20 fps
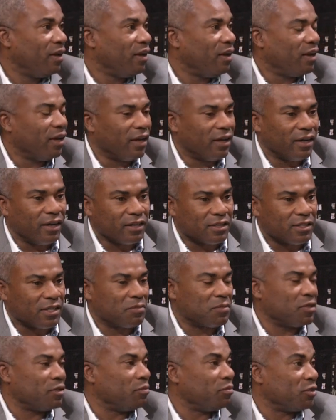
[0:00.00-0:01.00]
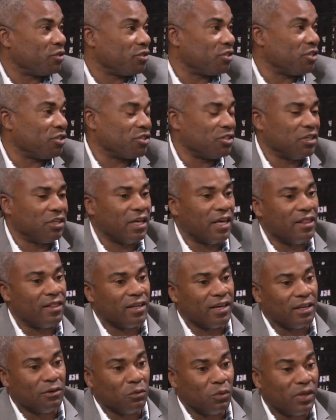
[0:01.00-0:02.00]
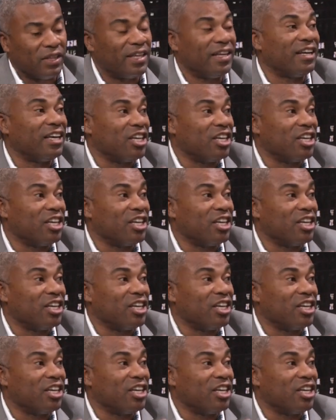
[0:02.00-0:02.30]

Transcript: And I accepted the position. And then within